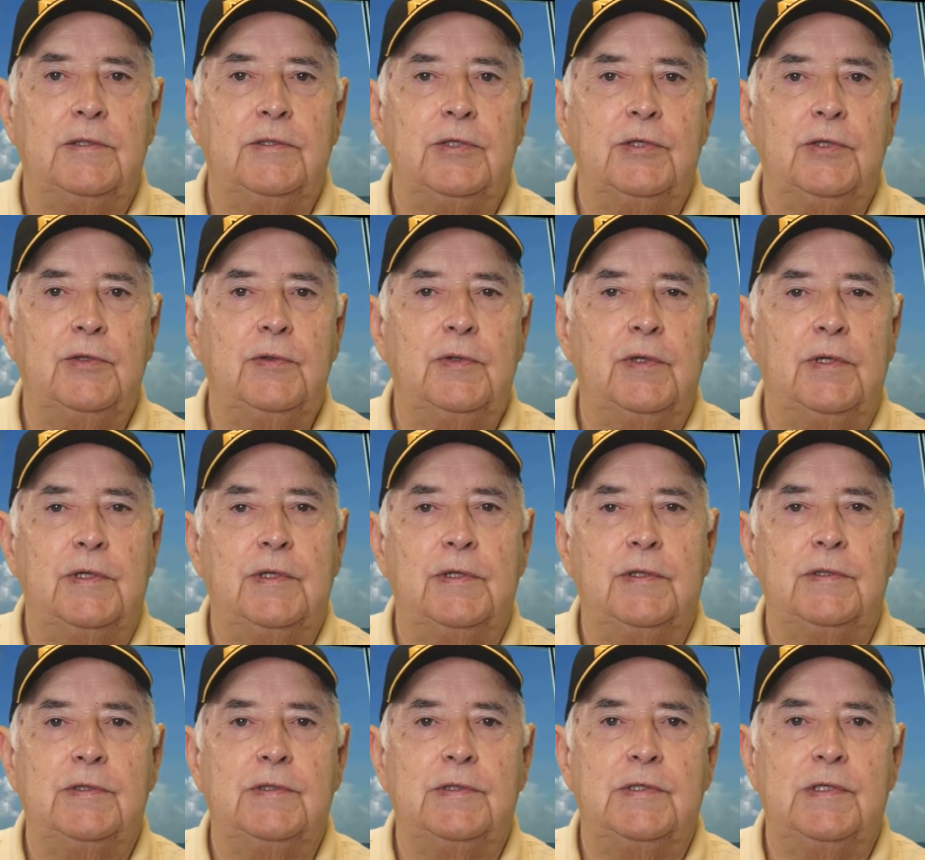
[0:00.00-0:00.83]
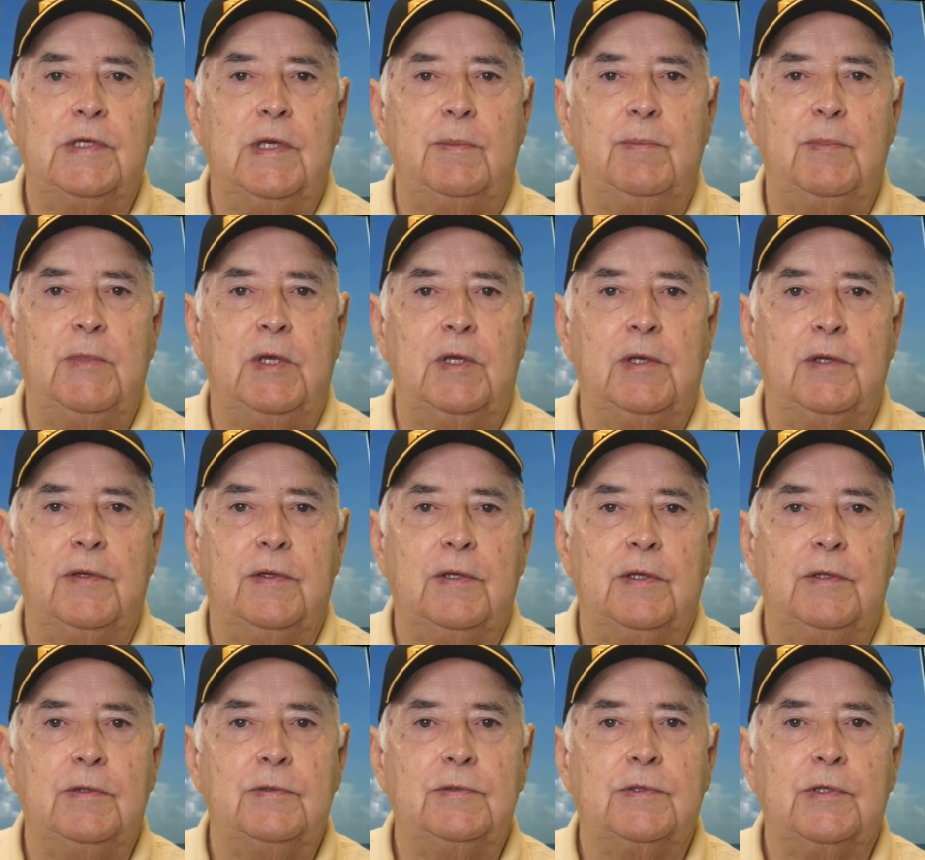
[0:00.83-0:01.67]
270 of
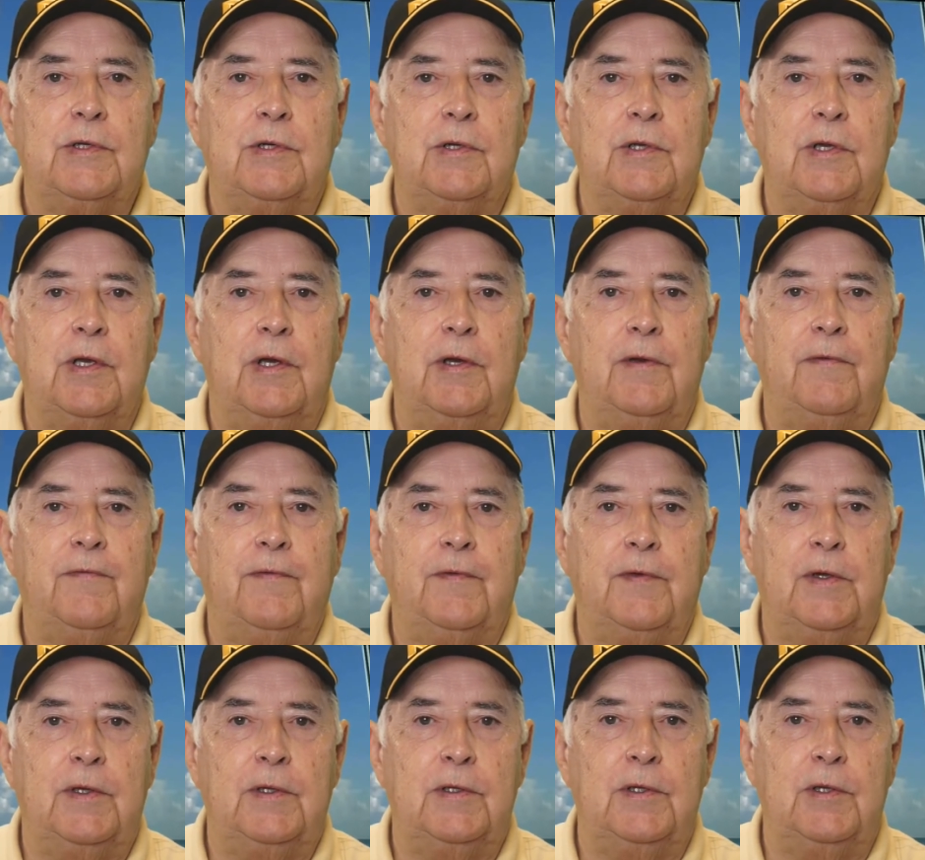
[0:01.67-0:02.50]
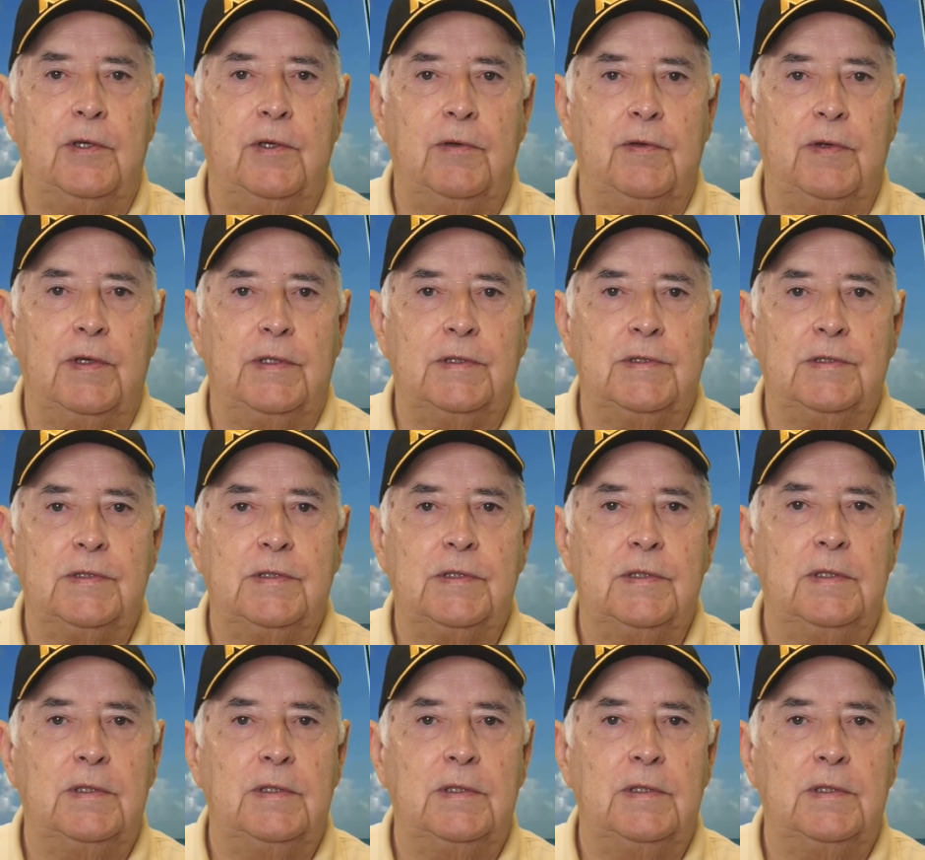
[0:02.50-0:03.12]
those are Gulf front units.